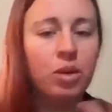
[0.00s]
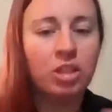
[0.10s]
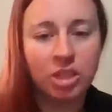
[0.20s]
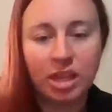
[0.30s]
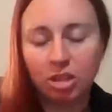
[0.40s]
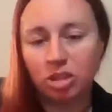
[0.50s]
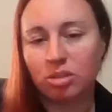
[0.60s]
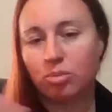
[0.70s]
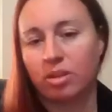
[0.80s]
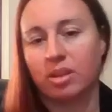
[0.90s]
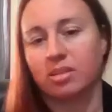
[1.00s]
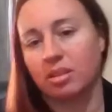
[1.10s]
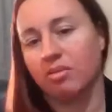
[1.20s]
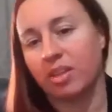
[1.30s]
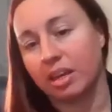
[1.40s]
or education or
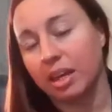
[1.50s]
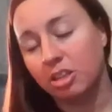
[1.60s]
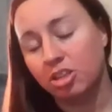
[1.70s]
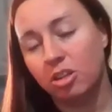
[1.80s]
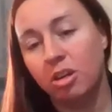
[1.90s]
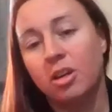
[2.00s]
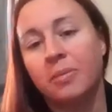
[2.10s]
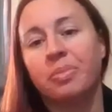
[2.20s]
things of that nature.